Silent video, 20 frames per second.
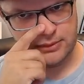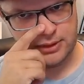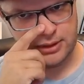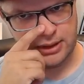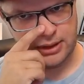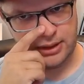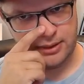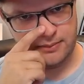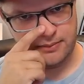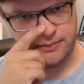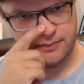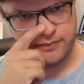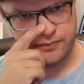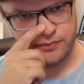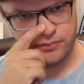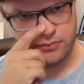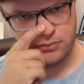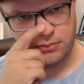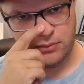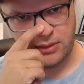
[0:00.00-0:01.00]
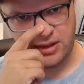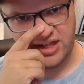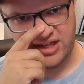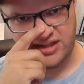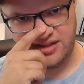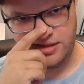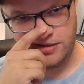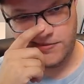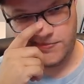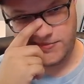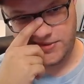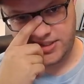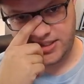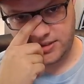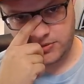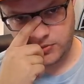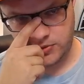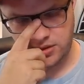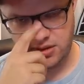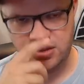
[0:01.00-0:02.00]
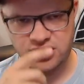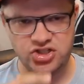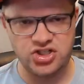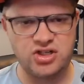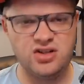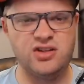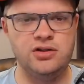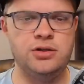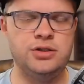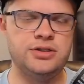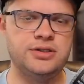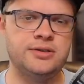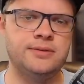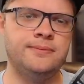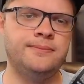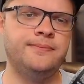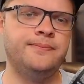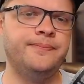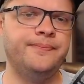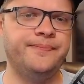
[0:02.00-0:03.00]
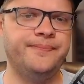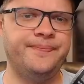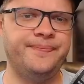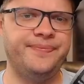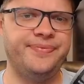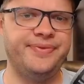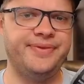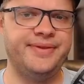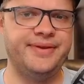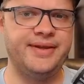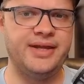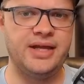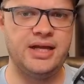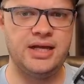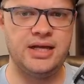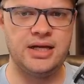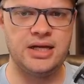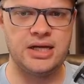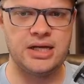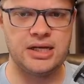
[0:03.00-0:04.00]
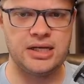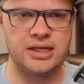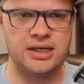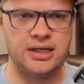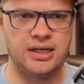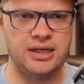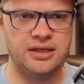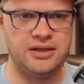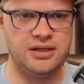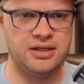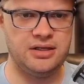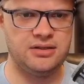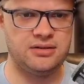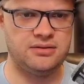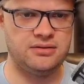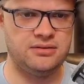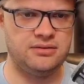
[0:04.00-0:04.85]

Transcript: I think you protect one of the junglers. I think